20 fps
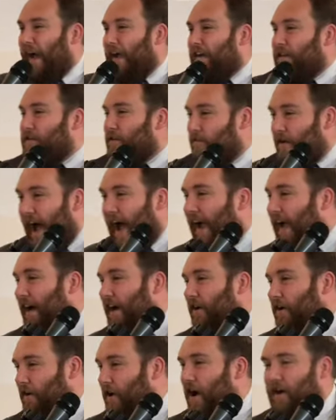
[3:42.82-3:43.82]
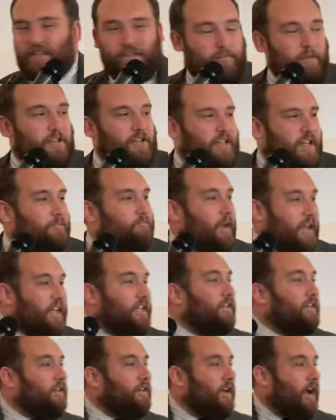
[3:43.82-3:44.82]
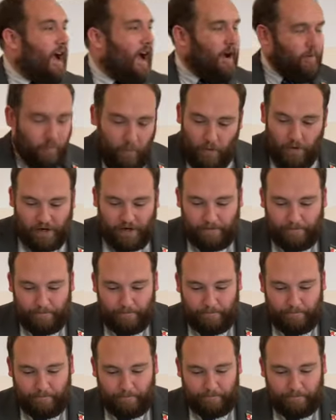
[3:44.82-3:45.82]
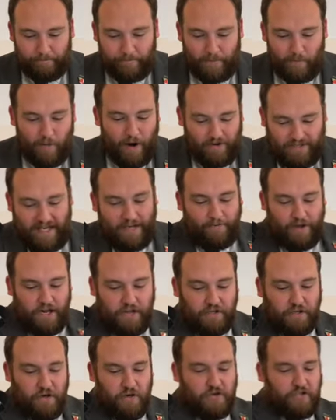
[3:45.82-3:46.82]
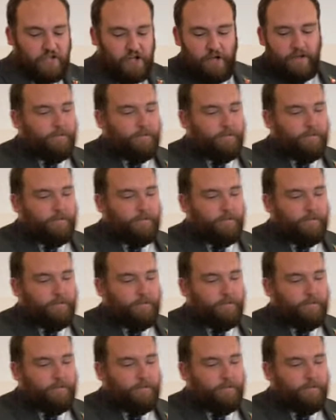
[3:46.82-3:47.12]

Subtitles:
Uriah, her husband, had been at war, where David should